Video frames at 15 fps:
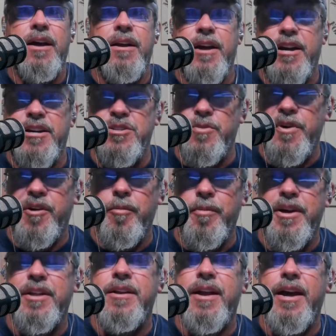Next week will
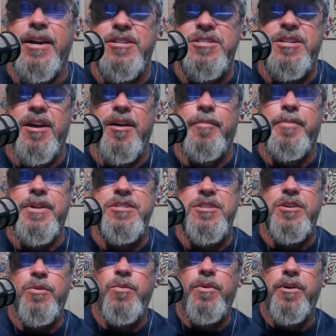be the next step, and
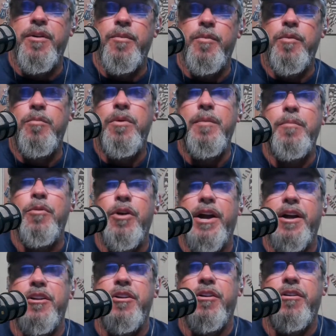so on, and we'll be
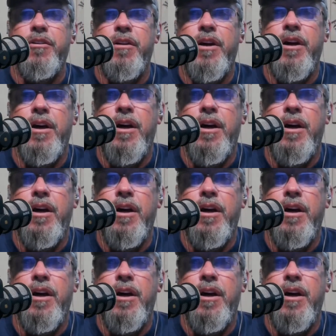bringing y'all